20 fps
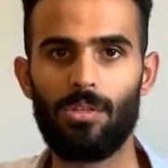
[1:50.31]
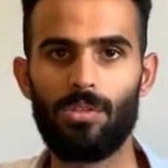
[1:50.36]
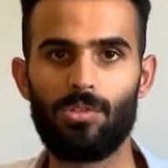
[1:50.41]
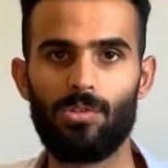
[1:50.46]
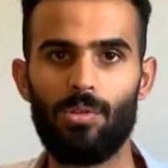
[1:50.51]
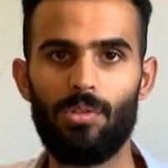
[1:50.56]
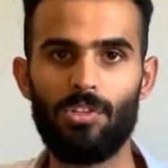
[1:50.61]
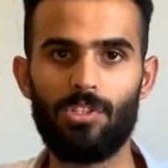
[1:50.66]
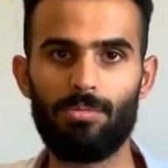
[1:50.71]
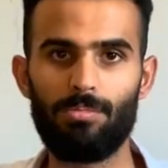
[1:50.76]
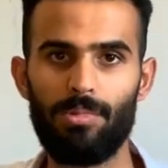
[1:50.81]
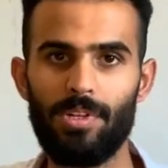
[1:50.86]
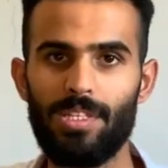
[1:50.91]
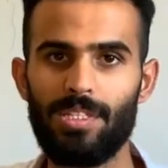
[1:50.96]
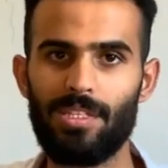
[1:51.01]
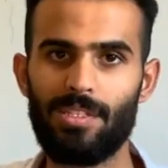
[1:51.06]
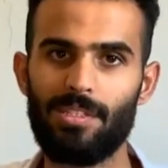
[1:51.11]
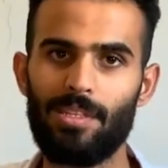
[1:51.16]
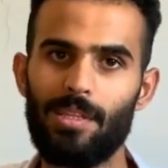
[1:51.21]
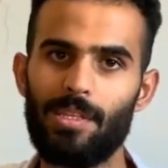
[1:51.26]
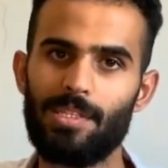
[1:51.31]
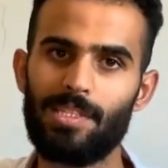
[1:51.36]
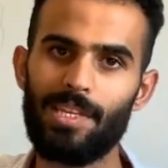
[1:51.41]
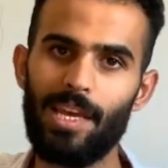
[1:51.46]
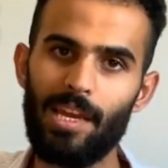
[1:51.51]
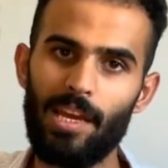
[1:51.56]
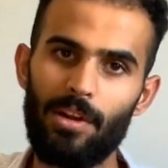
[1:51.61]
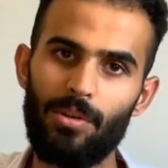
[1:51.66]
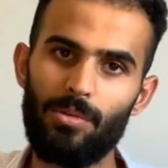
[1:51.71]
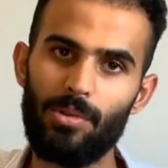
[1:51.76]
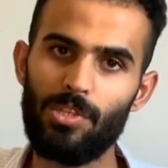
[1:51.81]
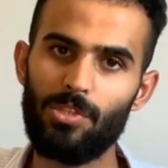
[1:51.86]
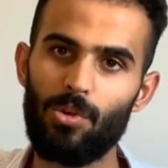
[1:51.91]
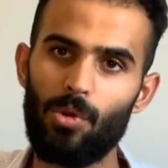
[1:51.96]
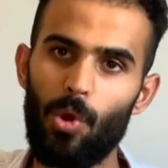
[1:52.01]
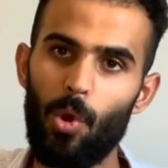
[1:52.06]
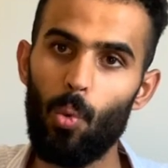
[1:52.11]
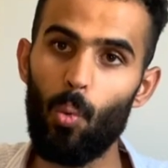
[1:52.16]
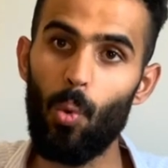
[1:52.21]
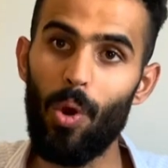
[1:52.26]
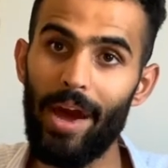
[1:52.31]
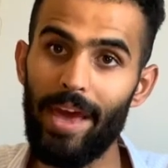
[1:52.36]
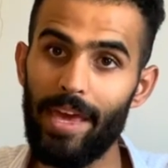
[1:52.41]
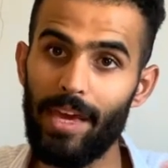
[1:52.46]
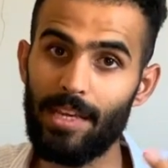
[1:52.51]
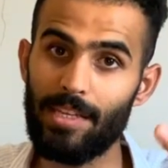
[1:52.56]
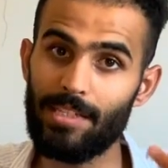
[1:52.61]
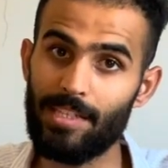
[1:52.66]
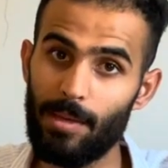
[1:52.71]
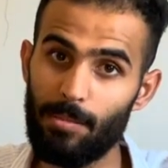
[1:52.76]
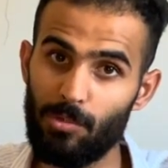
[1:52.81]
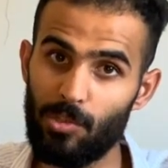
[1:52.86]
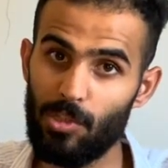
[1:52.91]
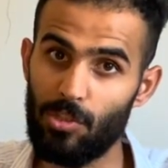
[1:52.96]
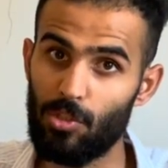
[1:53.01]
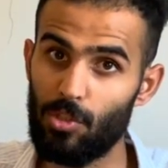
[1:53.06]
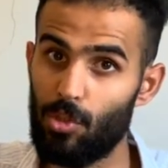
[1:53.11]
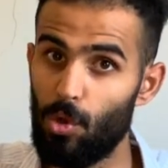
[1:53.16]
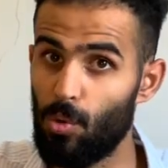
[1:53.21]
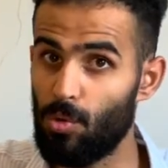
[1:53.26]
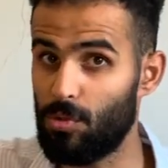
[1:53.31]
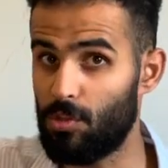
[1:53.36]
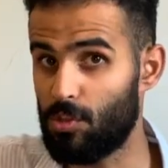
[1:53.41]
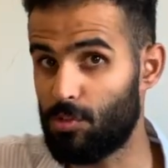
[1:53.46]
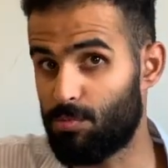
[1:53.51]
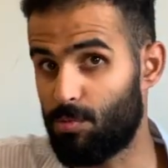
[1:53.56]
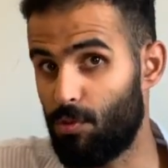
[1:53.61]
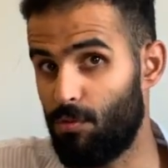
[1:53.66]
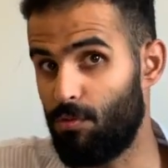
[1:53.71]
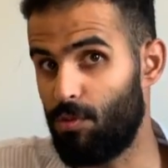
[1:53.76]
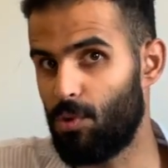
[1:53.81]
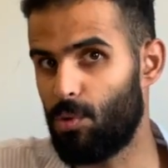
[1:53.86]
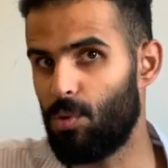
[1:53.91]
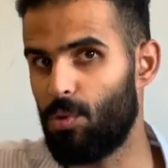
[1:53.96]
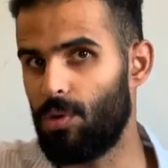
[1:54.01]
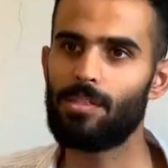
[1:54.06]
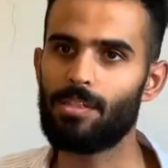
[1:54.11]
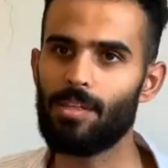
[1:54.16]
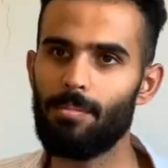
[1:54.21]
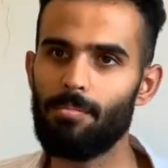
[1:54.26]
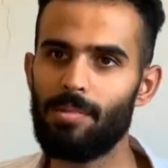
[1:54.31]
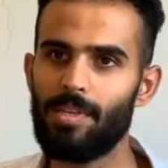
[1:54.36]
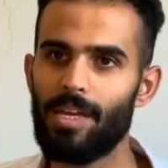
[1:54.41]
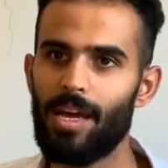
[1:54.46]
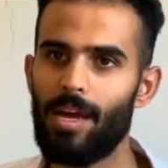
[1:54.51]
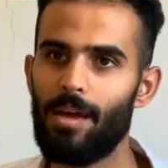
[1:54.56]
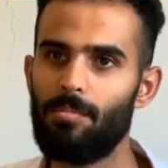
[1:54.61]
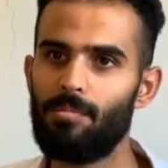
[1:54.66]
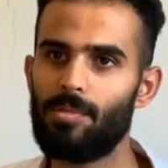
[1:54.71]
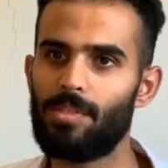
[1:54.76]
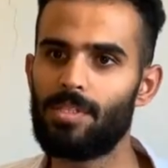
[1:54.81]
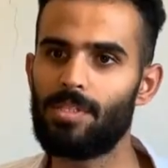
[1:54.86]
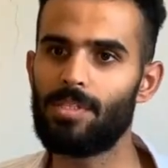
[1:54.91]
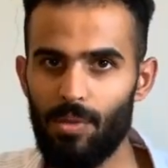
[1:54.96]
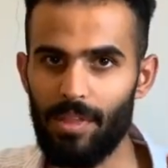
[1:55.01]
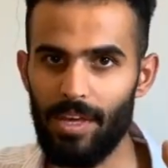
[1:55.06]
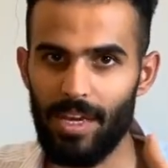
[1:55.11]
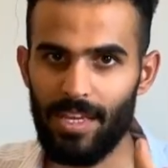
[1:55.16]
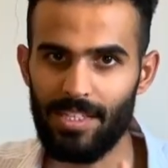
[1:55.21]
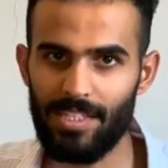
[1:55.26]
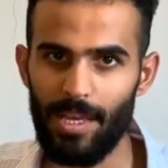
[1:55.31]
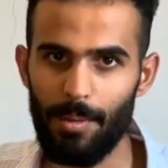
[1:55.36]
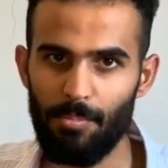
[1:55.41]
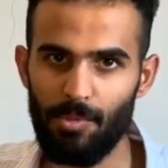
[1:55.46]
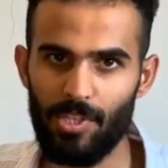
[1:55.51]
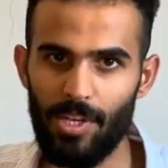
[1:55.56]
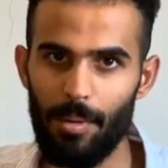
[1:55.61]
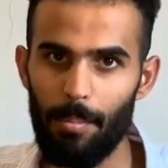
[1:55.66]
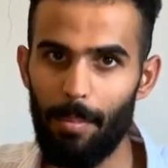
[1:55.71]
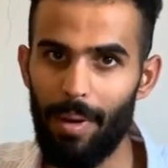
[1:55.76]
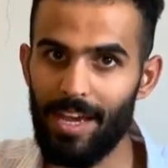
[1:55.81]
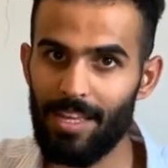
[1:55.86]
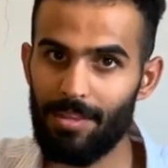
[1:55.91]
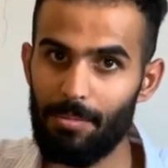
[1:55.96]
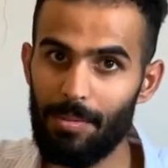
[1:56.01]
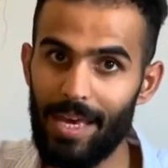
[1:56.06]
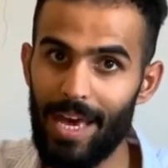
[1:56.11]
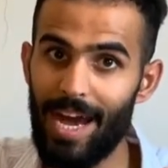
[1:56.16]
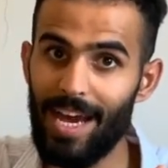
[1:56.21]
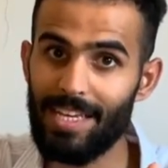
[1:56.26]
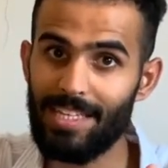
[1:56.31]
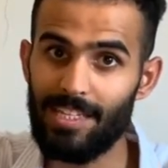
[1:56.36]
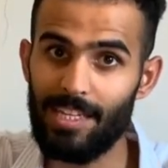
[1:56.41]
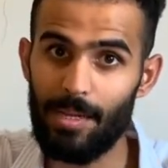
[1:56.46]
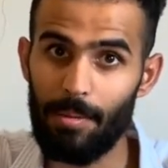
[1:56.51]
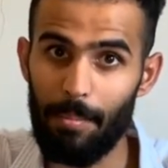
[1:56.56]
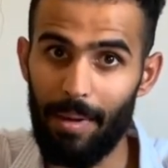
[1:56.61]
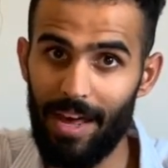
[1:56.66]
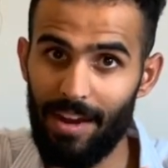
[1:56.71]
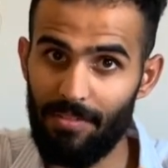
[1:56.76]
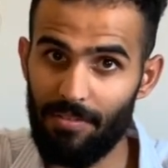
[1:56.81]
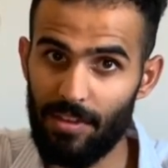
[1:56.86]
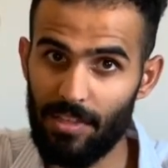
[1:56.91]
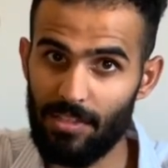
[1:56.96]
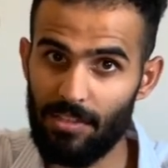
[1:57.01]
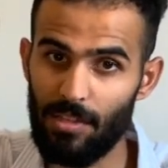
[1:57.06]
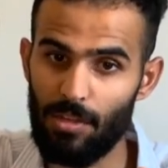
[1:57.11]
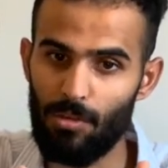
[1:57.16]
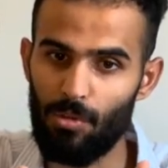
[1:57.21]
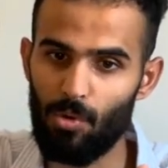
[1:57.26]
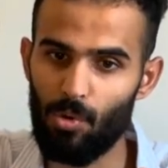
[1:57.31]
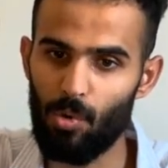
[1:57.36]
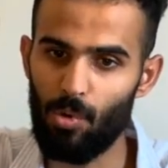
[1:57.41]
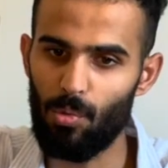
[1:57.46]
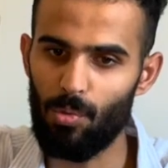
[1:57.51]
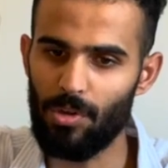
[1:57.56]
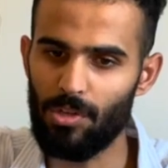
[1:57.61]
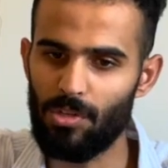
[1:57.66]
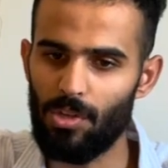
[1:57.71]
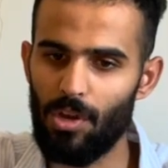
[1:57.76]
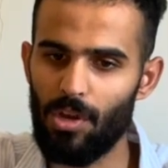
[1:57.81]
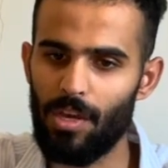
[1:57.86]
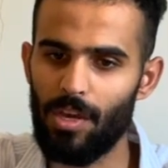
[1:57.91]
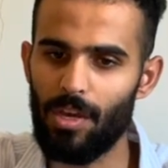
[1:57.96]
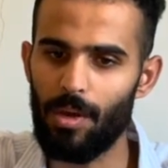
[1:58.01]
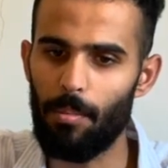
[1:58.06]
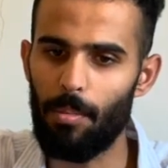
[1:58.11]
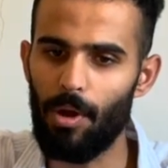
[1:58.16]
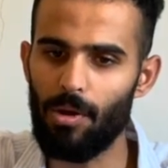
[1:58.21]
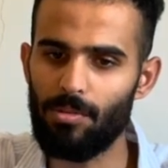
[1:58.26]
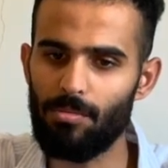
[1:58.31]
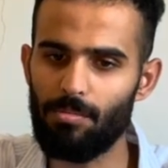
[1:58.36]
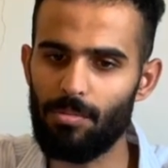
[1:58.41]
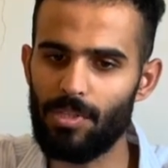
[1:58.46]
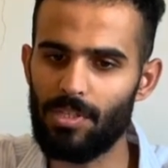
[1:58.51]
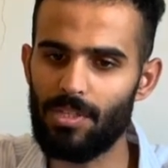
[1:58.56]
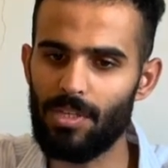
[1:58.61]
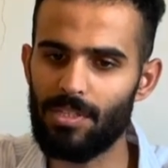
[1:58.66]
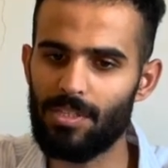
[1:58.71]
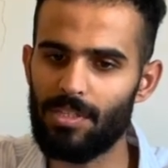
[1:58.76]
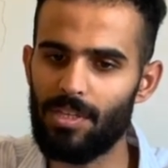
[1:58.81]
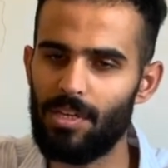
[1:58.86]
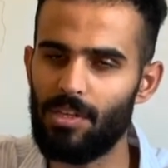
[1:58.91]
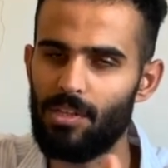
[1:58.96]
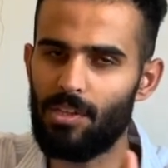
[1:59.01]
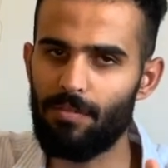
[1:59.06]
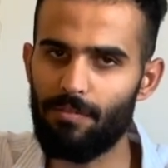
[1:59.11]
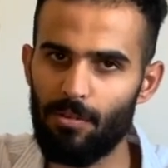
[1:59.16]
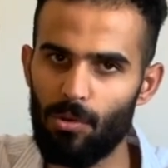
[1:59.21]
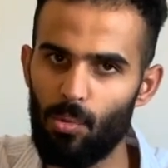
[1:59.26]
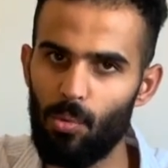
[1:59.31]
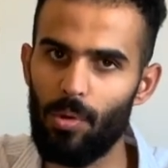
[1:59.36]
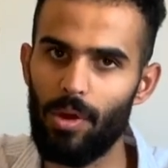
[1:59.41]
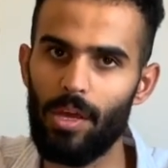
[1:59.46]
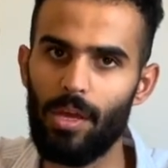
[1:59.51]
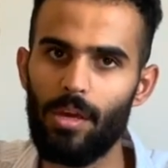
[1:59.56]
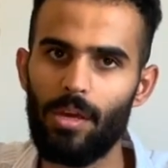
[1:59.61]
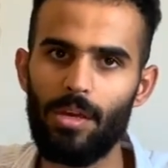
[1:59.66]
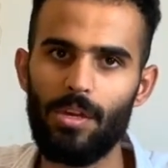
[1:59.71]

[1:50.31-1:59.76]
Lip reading: So this brings us to the second reason on why exceptions don't disprove the rule. Sometimes the exception might be actually manifesting the rule we're talking about, but just in a different way.